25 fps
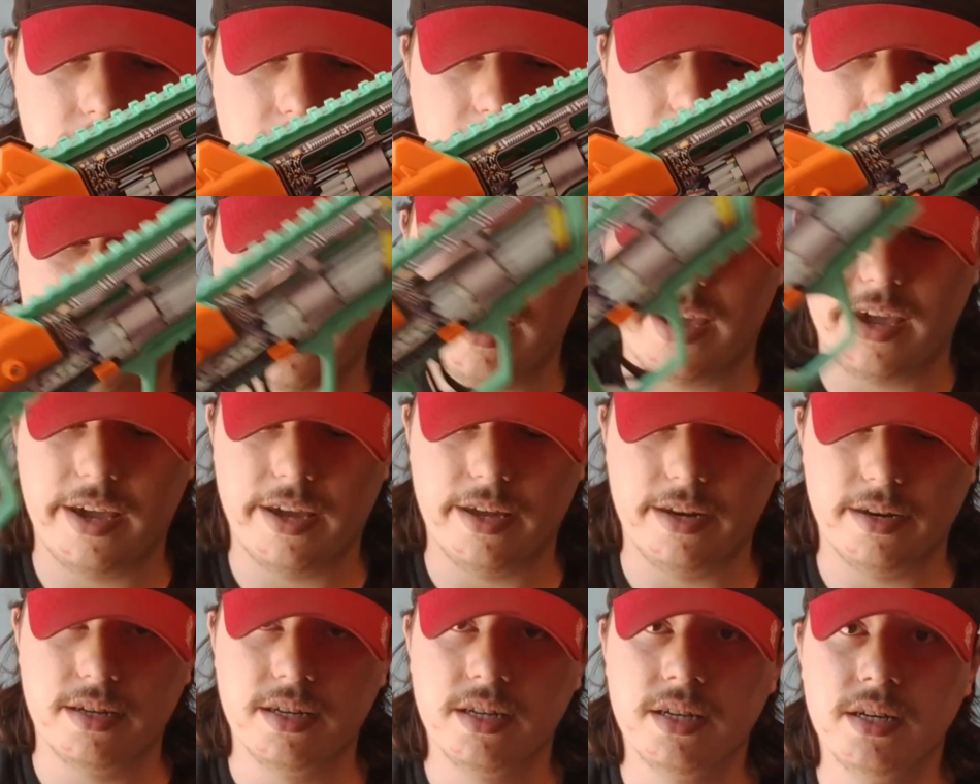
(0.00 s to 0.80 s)

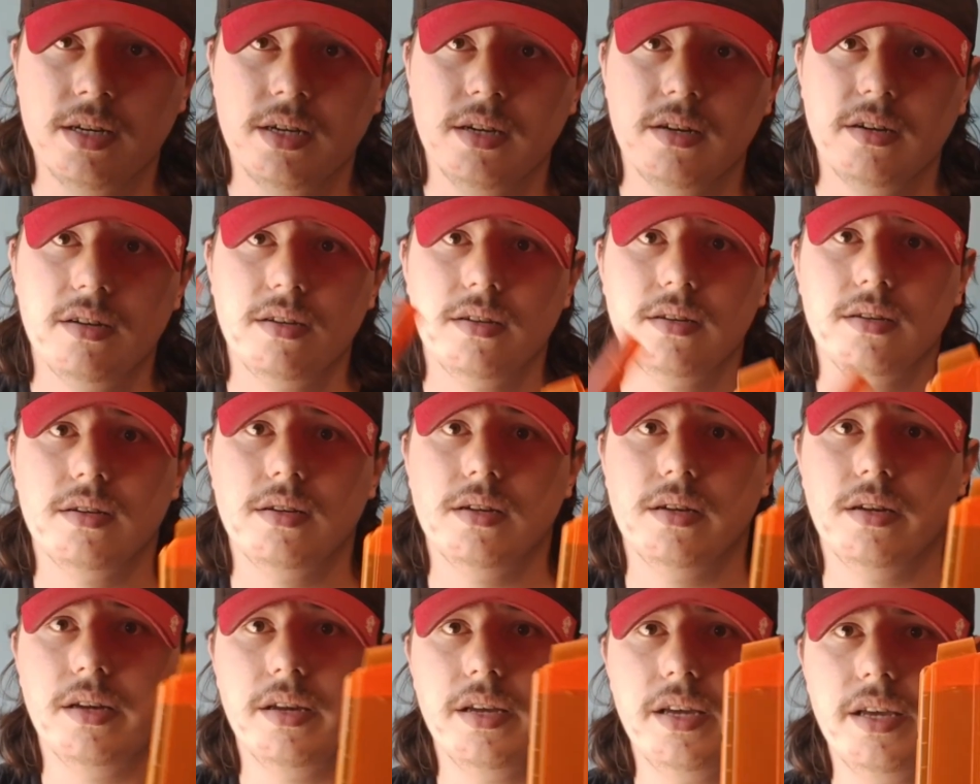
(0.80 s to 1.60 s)
And
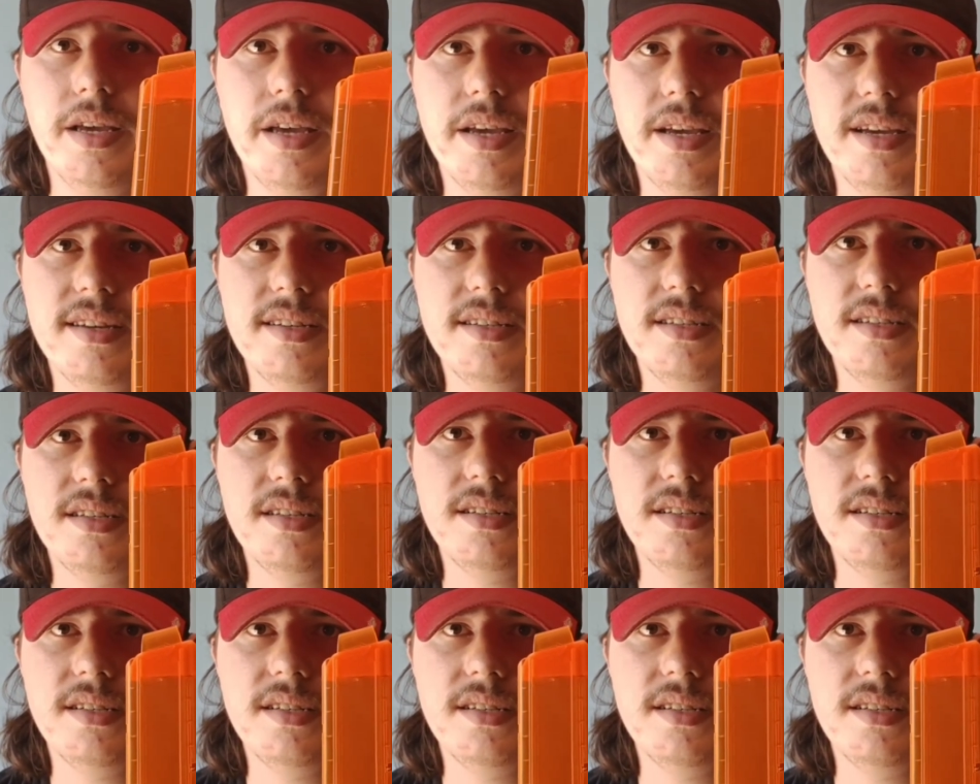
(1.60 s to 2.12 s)
it